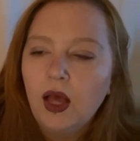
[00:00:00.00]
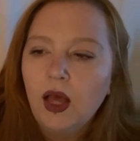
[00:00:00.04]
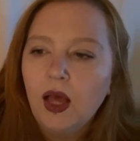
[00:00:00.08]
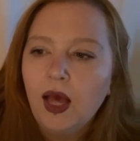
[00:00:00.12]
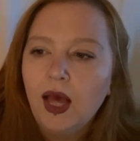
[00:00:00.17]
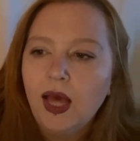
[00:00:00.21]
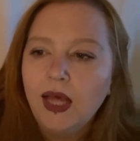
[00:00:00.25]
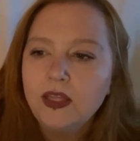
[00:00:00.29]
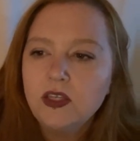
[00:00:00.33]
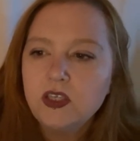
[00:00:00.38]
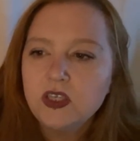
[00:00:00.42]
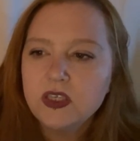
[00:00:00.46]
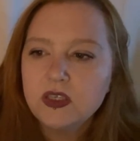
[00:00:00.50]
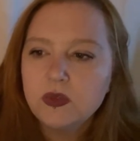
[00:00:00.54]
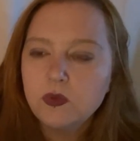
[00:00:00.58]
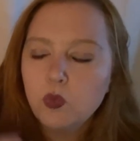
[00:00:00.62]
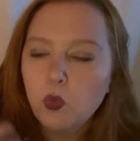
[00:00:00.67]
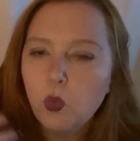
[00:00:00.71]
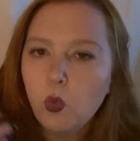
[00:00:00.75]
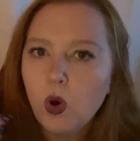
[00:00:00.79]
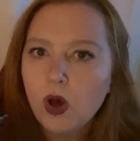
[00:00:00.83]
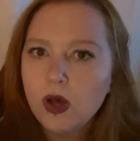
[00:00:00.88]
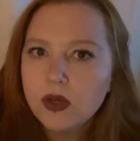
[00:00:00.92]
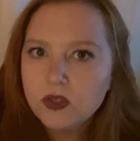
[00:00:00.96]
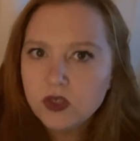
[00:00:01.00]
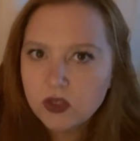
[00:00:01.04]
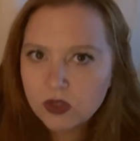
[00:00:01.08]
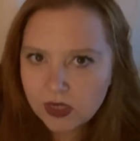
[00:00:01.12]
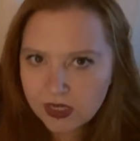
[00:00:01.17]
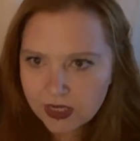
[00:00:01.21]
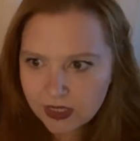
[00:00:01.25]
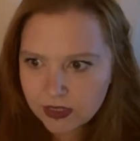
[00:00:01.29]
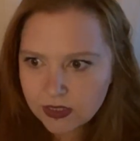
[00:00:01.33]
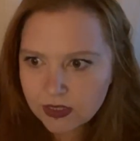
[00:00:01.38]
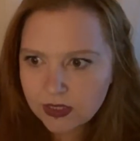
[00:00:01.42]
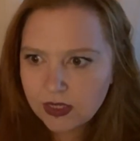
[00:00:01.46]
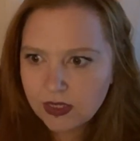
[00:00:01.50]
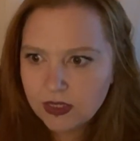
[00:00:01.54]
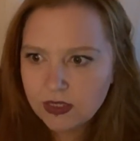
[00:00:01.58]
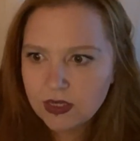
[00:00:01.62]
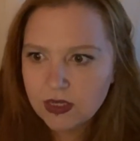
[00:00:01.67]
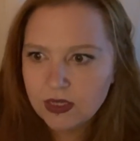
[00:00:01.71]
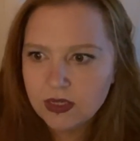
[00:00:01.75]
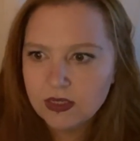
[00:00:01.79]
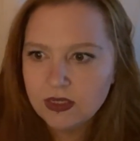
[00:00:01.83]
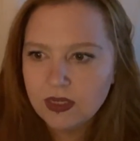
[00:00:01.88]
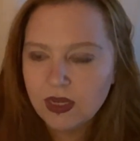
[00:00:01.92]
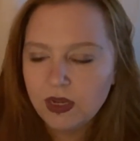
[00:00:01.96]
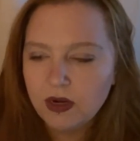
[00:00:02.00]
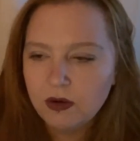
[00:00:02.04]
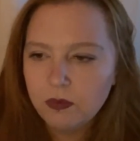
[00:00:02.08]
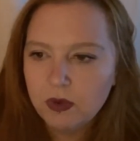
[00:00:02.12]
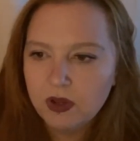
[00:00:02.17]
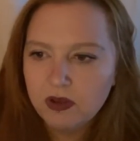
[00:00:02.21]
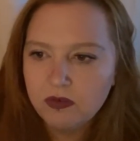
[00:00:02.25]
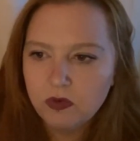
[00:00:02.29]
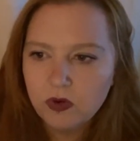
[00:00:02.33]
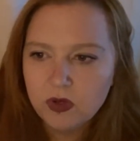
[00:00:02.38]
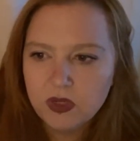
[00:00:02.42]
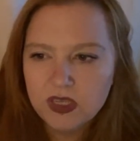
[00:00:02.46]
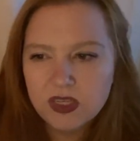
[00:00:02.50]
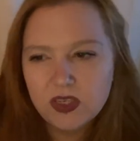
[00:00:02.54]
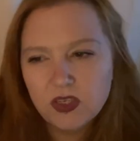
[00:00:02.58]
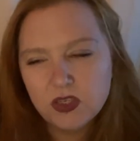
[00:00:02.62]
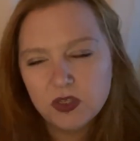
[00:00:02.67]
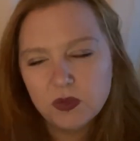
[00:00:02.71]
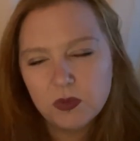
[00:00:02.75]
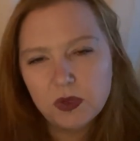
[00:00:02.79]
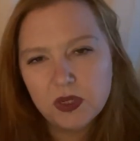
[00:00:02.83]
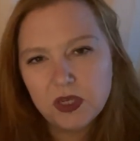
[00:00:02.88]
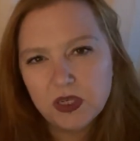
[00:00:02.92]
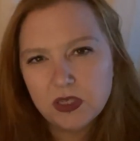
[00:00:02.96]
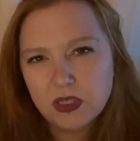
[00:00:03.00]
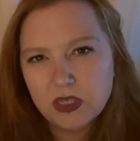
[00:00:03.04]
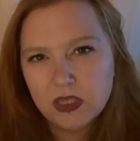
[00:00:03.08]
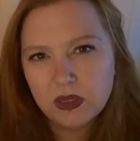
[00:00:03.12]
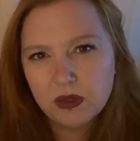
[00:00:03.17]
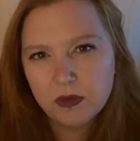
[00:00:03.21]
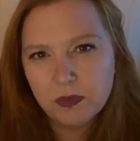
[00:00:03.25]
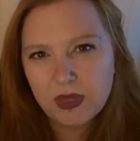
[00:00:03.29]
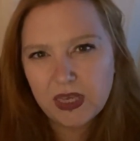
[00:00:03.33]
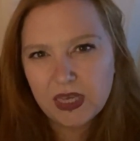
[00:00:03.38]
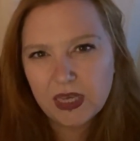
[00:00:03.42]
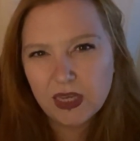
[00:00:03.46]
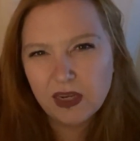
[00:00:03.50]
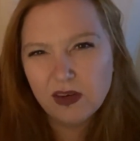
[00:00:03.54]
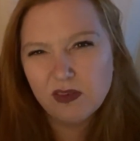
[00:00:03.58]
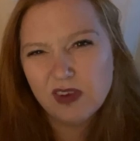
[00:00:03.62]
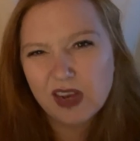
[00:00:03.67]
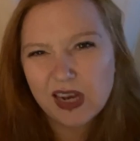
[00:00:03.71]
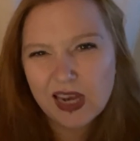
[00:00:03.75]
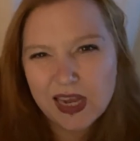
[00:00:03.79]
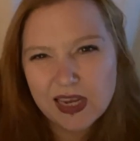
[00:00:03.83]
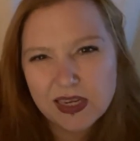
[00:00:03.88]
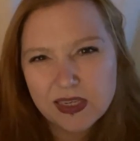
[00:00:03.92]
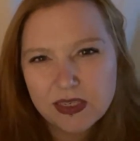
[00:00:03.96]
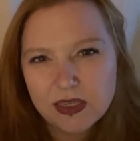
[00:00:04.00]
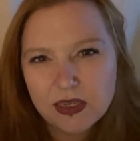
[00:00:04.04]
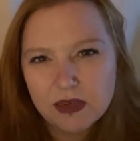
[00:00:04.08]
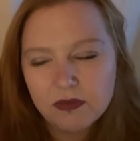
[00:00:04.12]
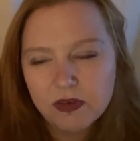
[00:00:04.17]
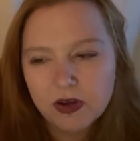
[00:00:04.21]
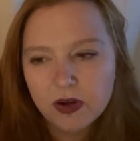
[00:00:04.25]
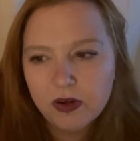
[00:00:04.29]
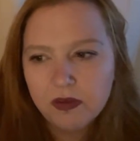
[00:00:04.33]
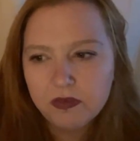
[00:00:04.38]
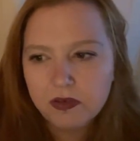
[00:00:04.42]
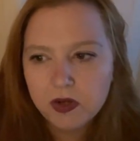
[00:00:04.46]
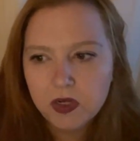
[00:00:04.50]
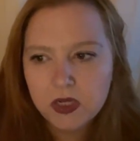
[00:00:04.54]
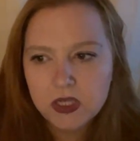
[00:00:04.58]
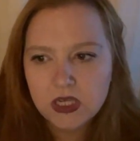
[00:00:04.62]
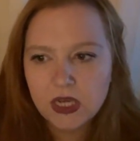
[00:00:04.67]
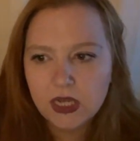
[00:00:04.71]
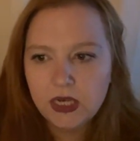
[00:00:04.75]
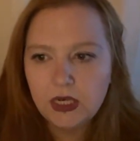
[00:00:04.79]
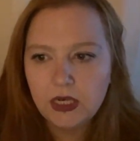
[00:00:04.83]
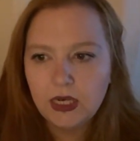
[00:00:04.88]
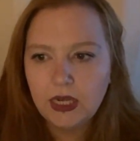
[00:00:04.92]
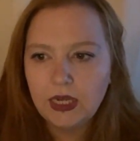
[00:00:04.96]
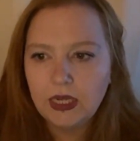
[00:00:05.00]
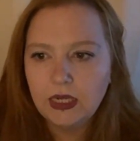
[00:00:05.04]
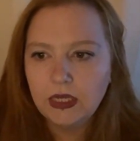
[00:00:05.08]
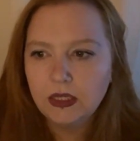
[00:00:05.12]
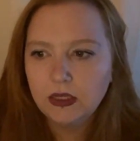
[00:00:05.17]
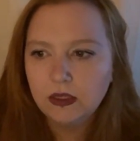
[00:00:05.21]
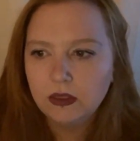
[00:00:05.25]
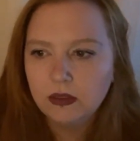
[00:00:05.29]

And just whilst you're listening to the sound of my voice, I just want you to begin relaxing very, very gently.